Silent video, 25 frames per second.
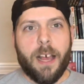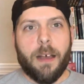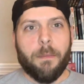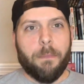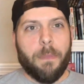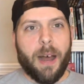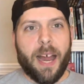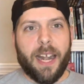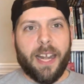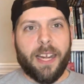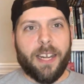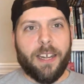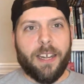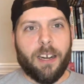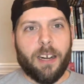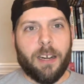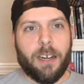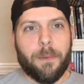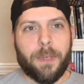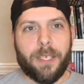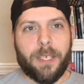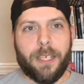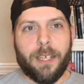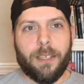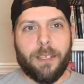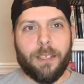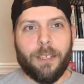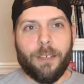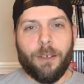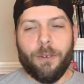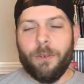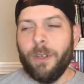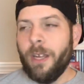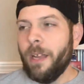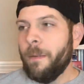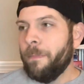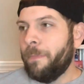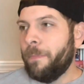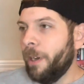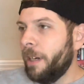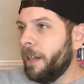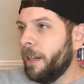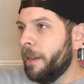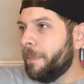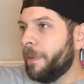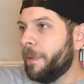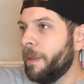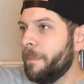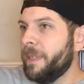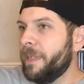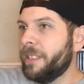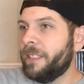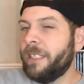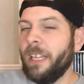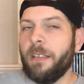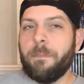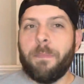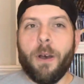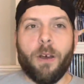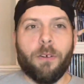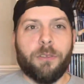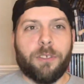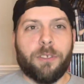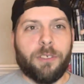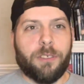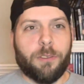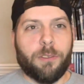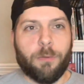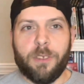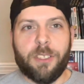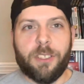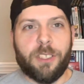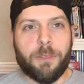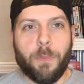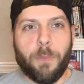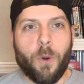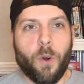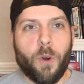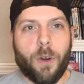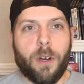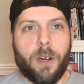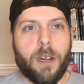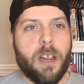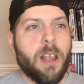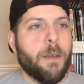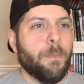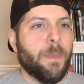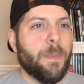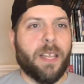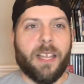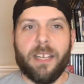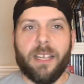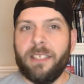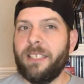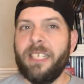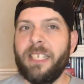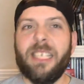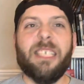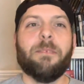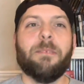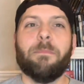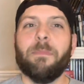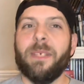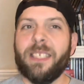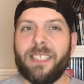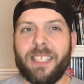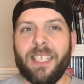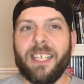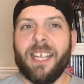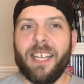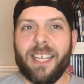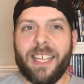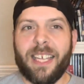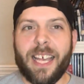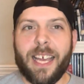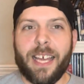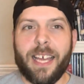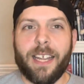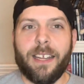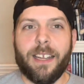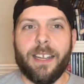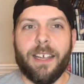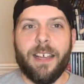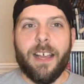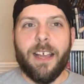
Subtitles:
Mighty Armadillo, put up the missing posters once more because he's missing again.